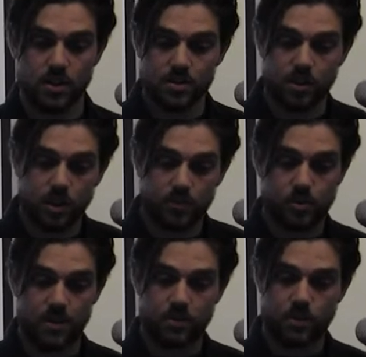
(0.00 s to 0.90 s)
So if
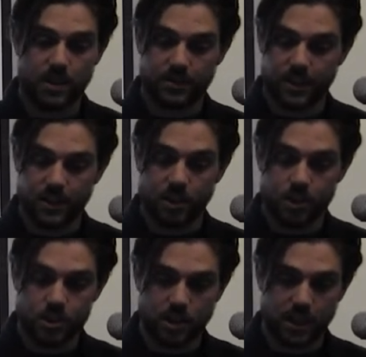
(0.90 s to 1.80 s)
we have to have an
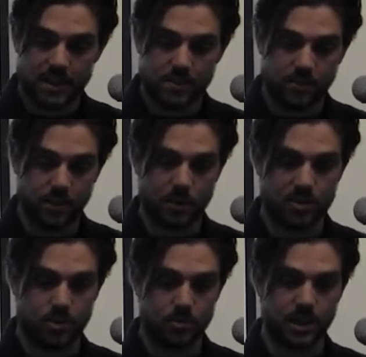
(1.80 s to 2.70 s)
ecological lens on the
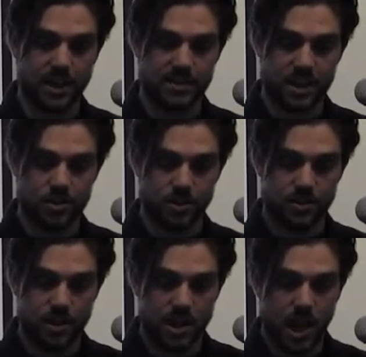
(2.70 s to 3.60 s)
question of urbanization,
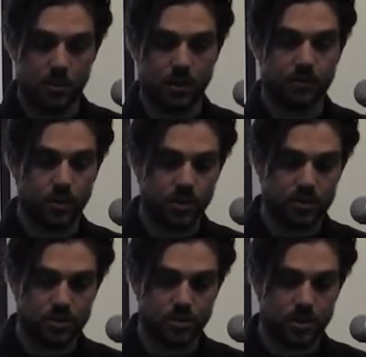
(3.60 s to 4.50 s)
our
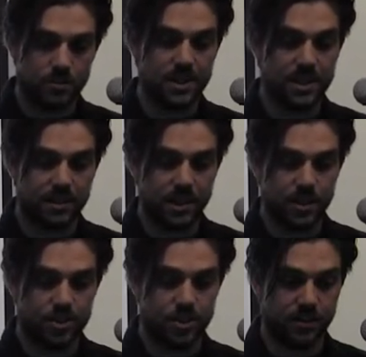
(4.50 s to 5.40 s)
focus should
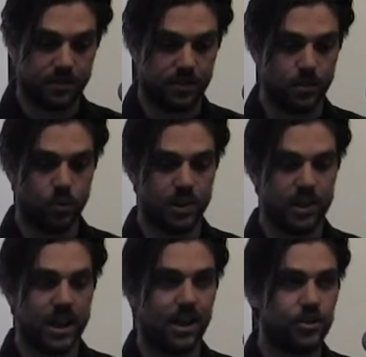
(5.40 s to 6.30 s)
immediately shift toward
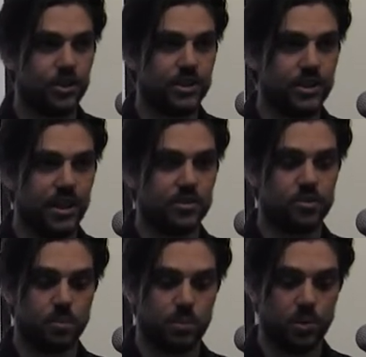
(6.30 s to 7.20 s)
the altered and
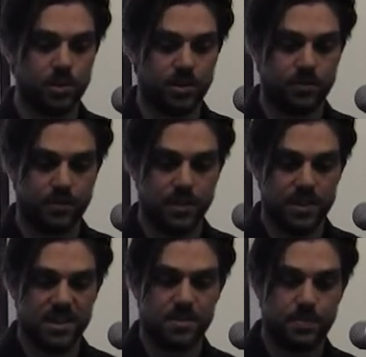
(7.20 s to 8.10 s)
supportive
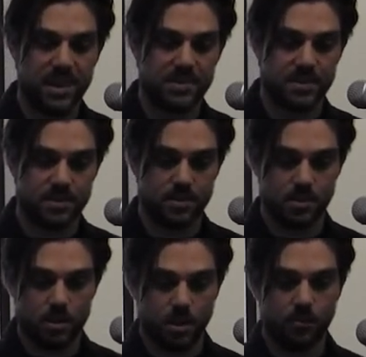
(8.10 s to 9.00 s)
spaces
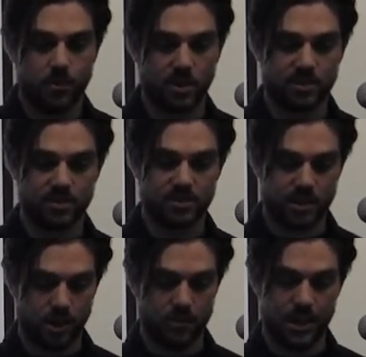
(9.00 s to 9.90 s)
of processes
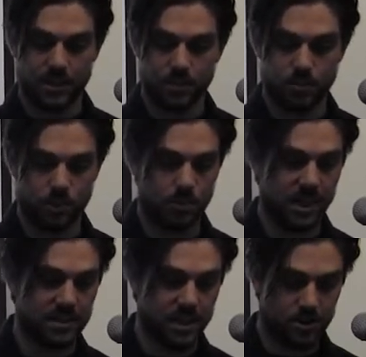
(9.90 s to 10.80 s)
that are related to
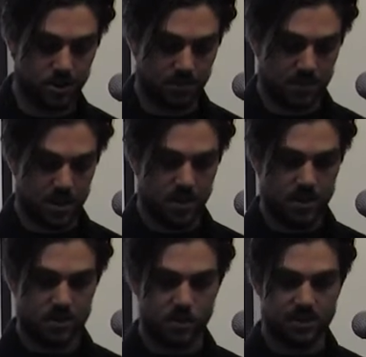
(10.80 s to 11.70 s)
urbanization.
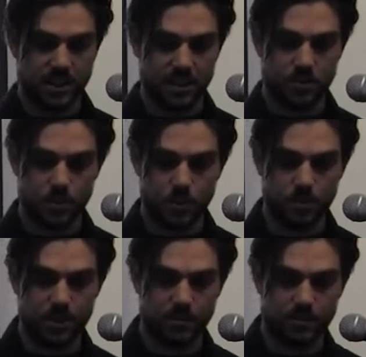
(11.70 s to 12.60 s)
So we started to
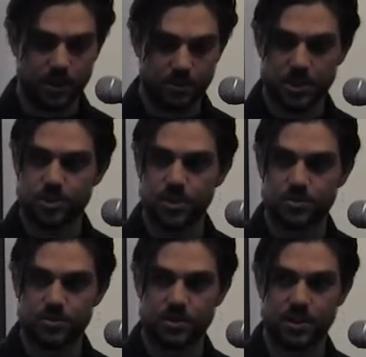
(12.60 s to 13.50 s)
be very much
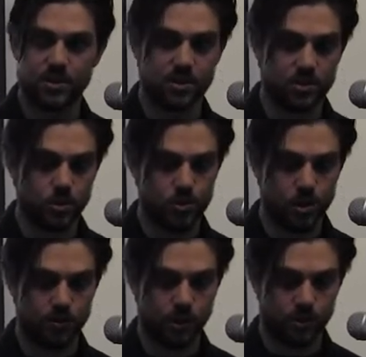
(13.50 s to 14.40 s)
interested in this notion
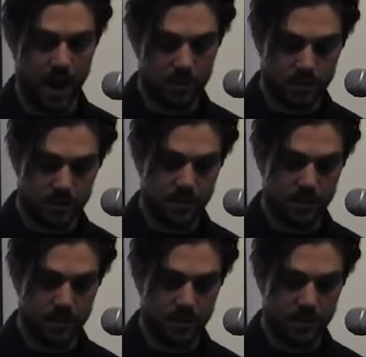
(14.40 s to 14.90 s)
of the ground,